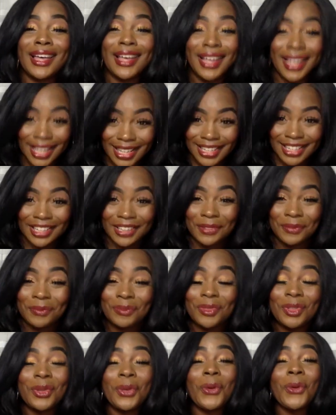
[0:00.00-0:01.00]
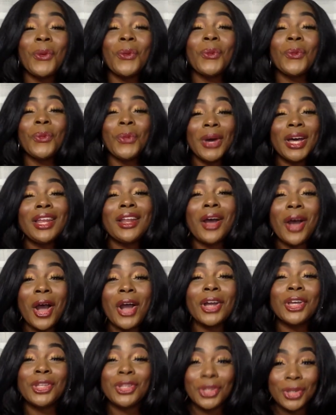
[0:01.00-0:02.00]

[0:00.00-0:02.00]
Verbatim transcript: Honey, what are